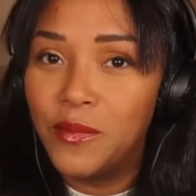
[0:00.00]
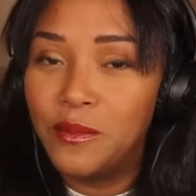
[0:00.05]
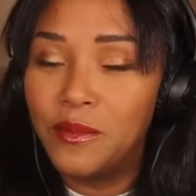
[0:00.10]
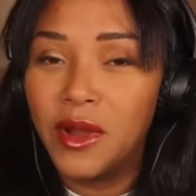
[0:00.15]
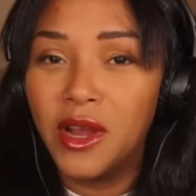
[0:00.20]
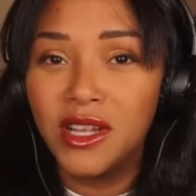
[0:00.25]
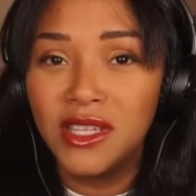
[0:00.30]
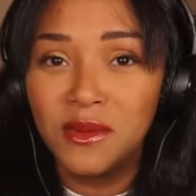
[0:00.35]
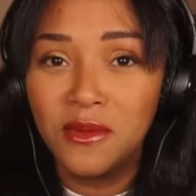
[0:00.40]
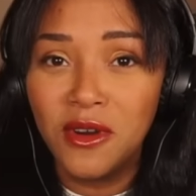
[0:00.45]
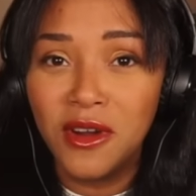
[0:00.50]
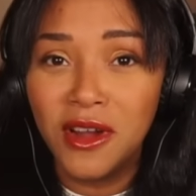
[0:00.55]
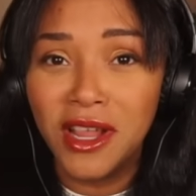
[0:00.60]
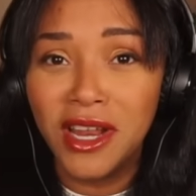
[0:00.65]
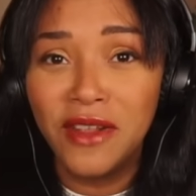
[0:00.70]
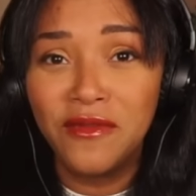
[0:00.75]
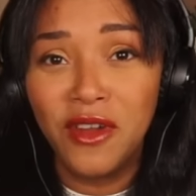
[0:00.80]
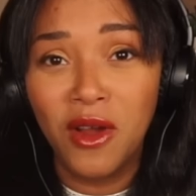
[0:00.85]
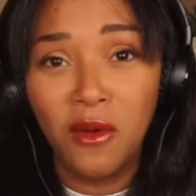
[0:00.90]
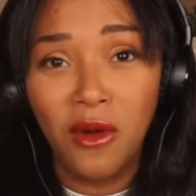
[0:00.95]
Piers Morgan,
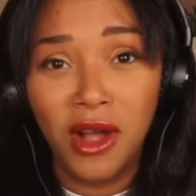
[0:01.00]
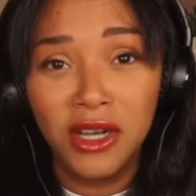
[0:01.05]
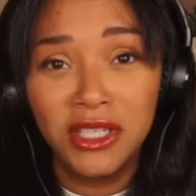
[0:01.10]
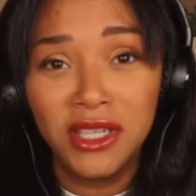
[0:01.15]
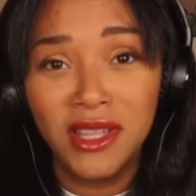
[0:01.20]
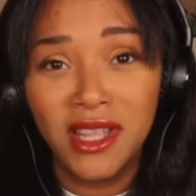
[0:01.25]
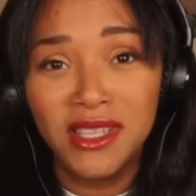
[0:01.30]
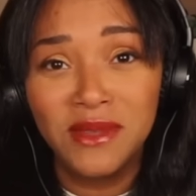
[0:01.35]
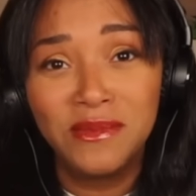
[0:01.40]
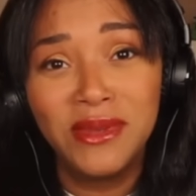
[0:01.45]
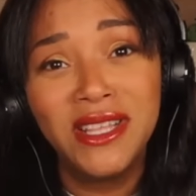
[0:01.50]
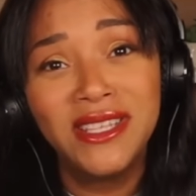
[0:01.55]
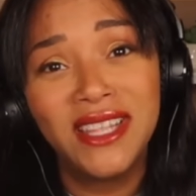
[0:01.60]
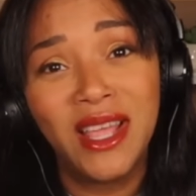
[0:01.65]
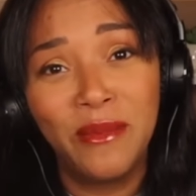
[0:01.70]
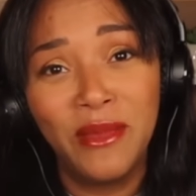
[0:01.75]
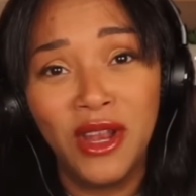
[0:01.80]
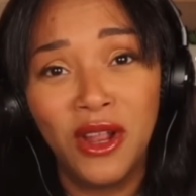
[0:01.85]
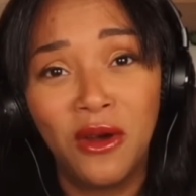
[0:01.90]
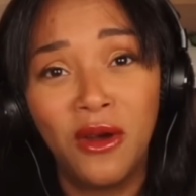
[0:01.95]
if you're watching this, please
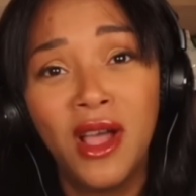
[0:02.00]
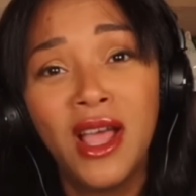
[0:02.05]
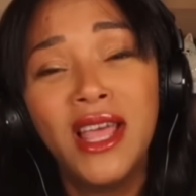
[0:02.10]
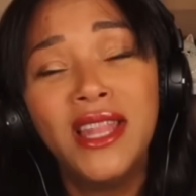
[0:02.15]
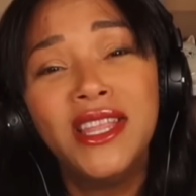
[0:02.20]
let me know.